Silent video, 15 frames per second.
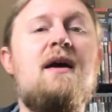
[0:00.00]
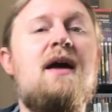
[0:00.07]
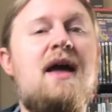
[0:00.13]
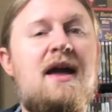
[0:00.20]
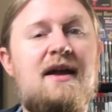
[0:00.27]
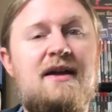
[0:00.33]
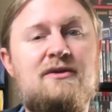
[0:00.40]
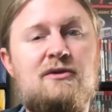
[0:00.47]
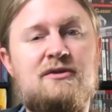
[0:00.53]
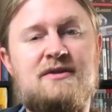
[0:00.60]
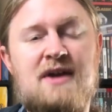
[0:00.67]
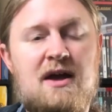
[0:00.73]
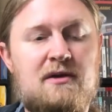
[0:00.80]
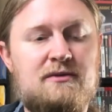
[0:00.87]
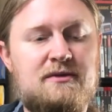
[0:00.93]
and get those
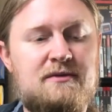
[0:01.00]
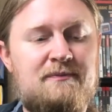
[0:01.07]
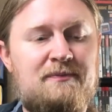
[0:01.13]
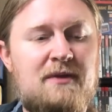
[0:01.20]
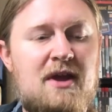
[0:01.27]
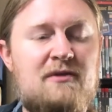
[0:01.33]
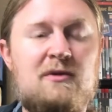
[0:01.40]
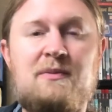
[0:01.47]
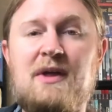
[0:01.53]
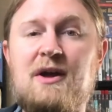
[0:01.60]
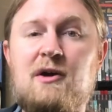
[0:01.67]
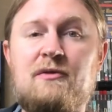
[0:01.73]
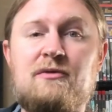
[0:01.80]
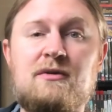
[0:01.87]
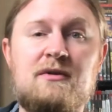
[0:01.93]
sounds. If we're playing
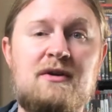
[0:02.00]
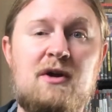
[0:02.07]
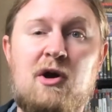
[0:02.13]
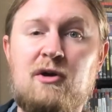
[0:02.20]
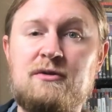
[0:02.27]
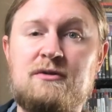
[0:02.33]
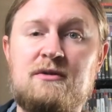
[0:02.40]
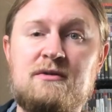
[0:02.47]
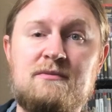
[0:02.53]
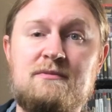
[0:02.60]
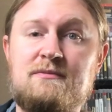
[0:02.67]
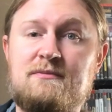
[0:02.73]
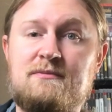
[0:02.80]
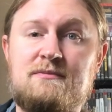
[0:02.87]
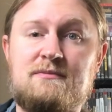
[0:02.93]
over an altered
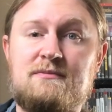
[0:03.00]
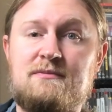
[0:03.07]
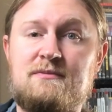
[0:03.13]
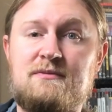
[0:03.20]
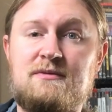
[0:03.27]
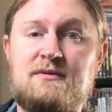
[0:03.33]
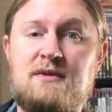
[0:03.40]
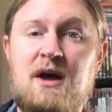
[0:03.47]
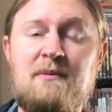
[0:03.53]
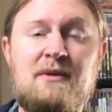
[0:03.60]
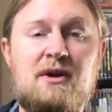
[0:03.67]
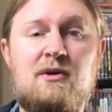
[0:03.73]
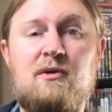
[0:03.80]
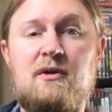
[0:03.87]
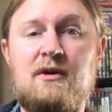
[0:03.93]

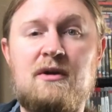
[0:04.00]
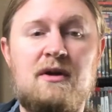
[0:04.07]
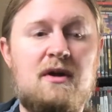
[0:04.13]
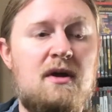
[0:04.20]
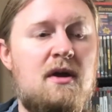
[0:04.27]
dominant chord,